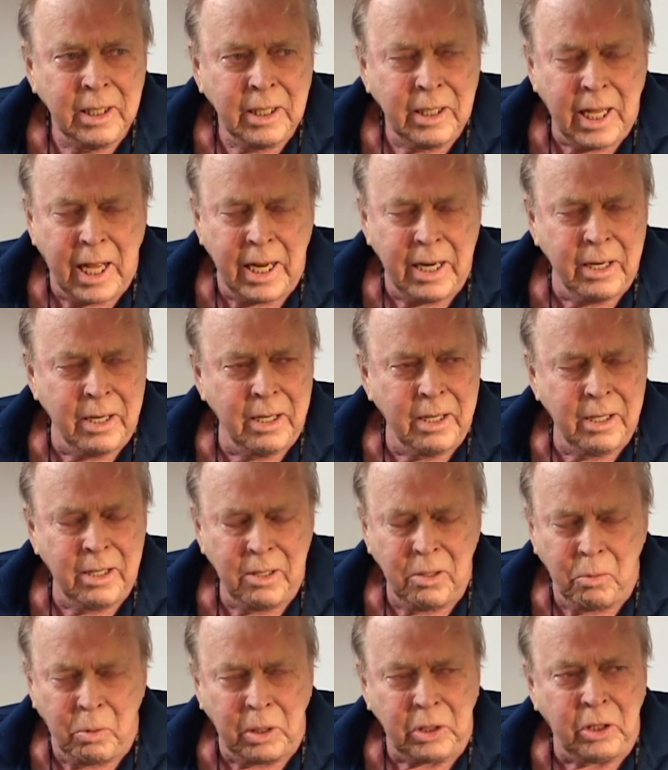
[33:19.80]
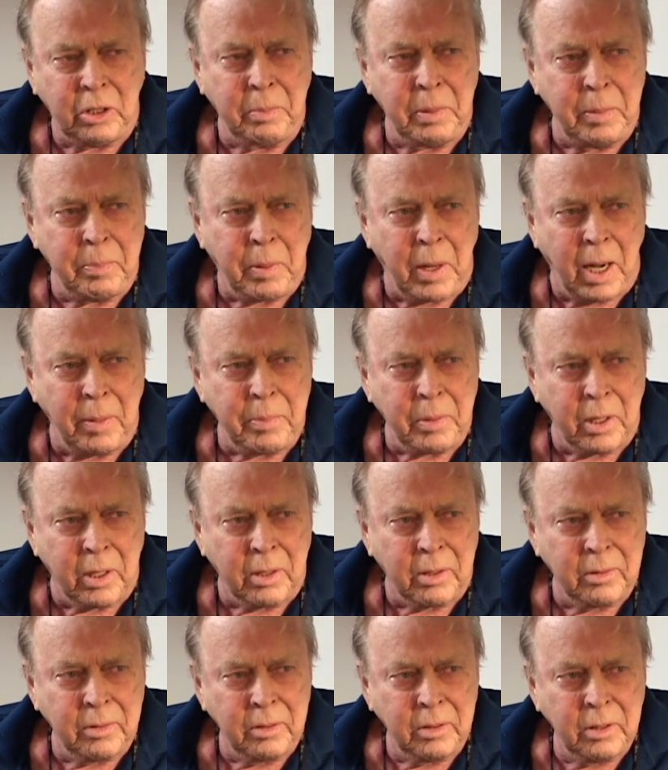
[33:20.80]
then what's to be
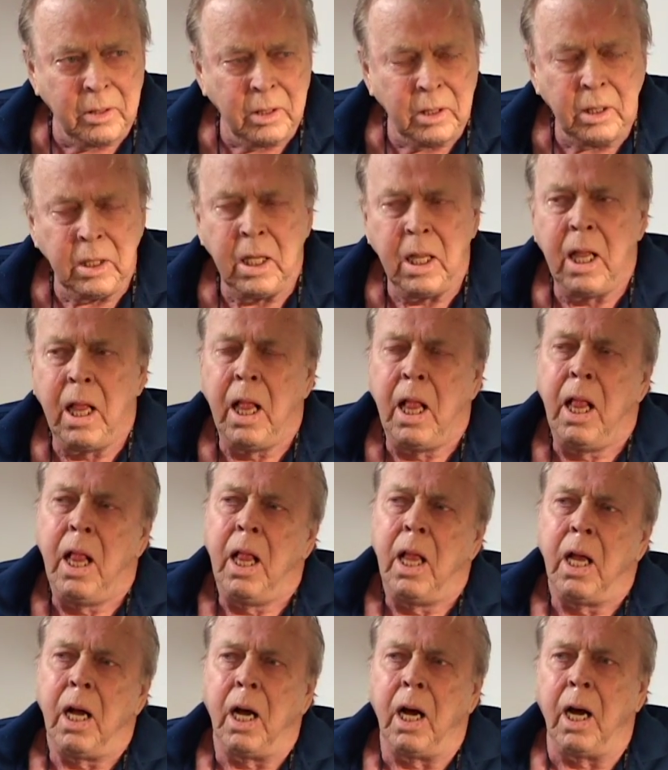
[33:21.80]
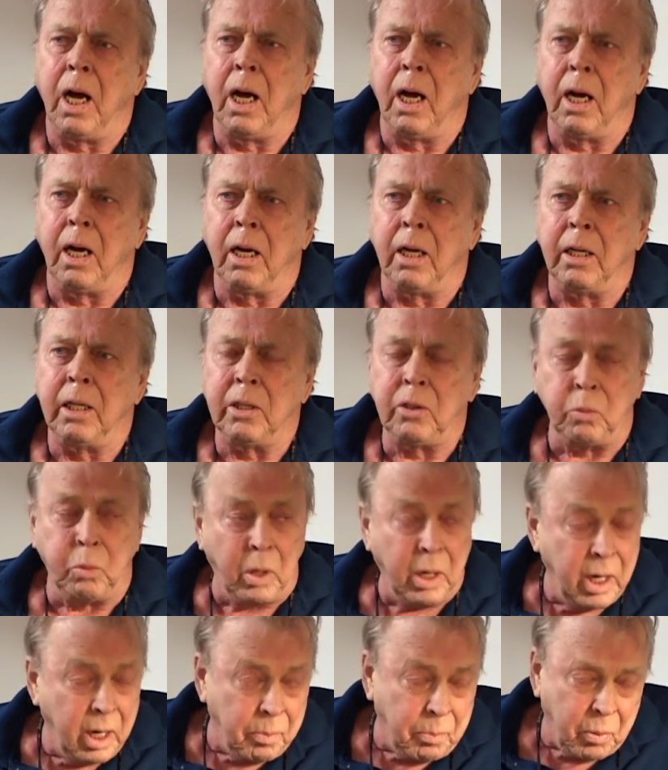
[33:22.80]
popular? Uh, it's
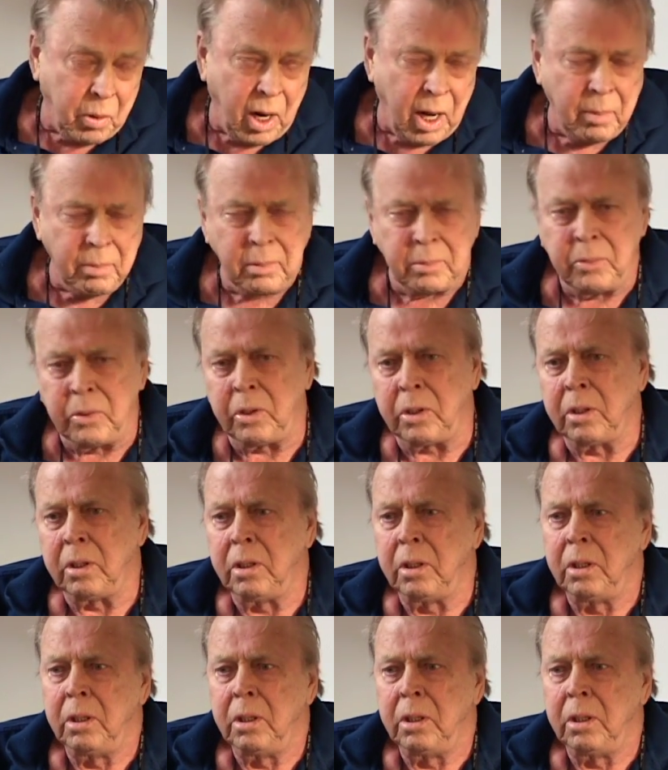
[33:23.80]
one of the problems